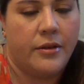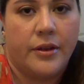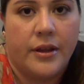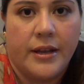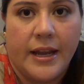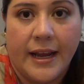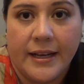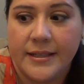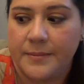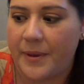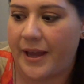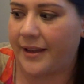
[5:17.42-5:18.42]
The
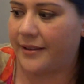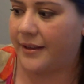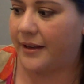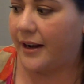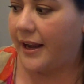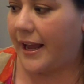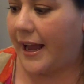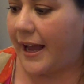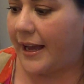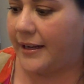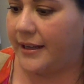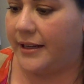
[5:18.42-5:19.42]
next bag that I
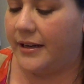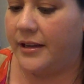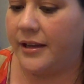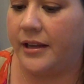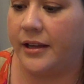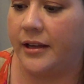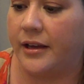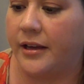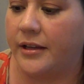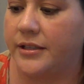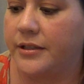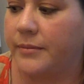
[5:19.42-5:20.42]
added
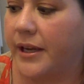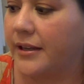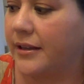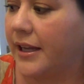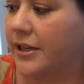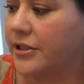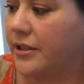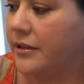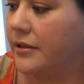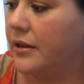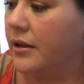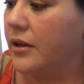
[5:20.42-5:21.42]
to my collection,